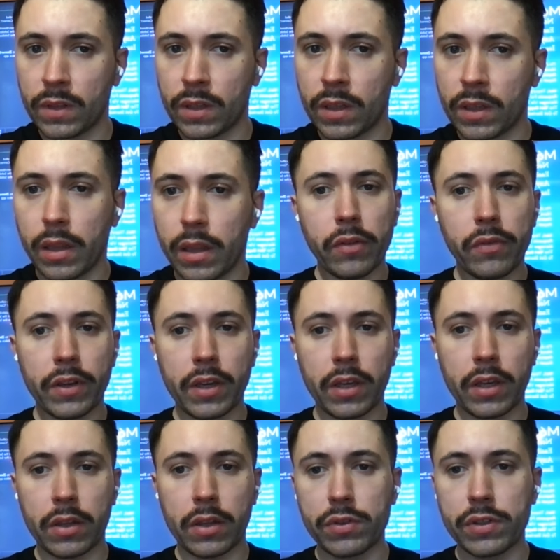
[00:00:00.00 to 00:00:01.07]
the only thing
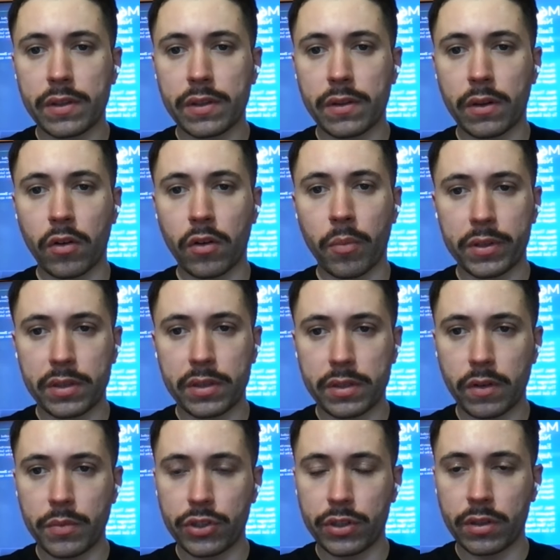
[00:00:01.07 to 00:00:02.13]
it uses is the company
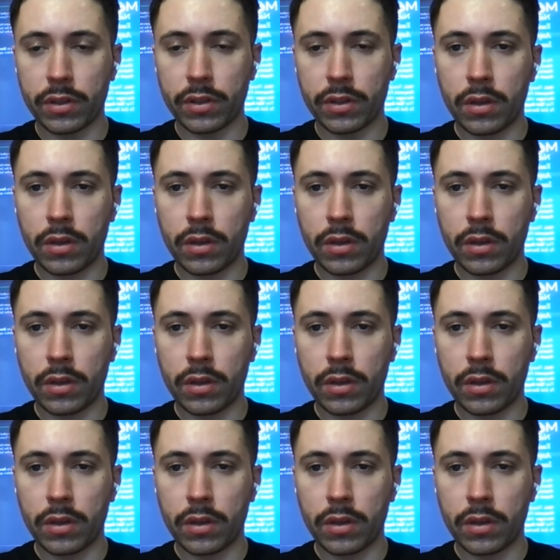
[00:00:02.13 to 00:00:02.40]
description.